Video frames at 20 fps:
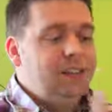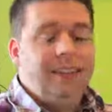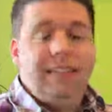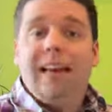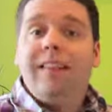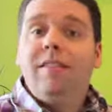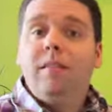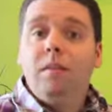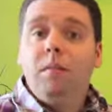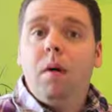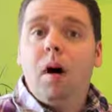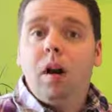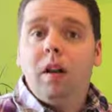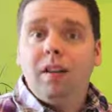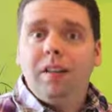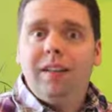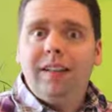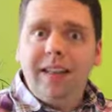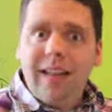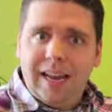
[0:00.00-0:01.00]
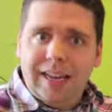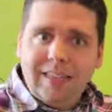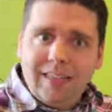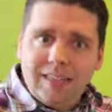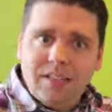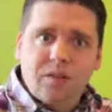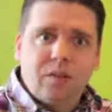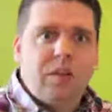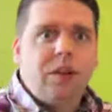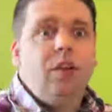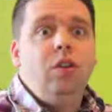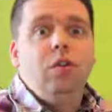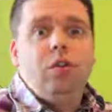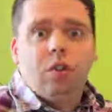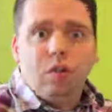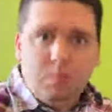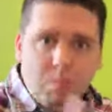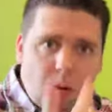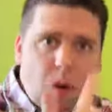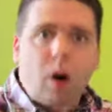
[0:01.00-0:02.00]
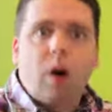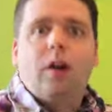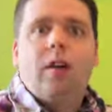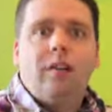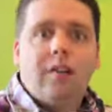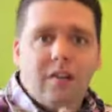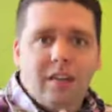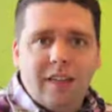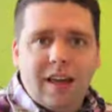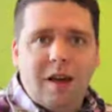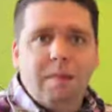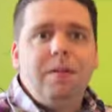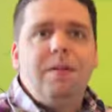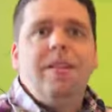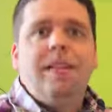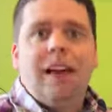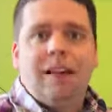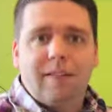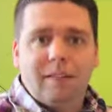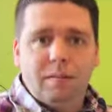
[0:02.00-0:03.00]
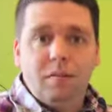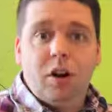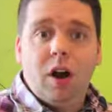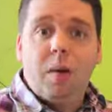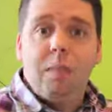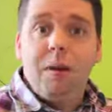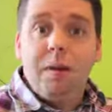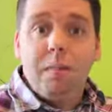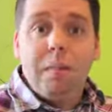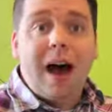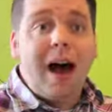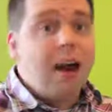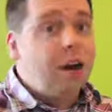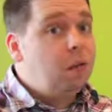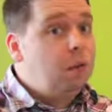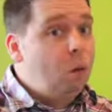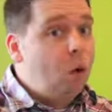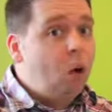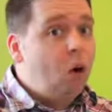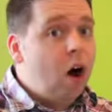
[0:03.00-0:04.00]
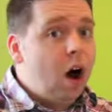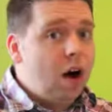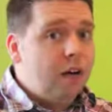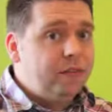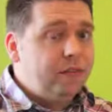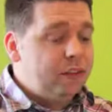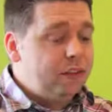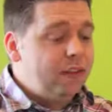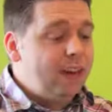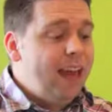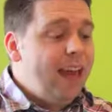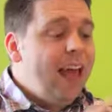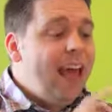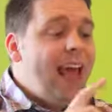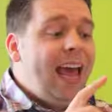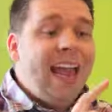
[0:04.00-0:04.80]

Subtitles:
Get them on a list so that you can market to them and get them coming back more often,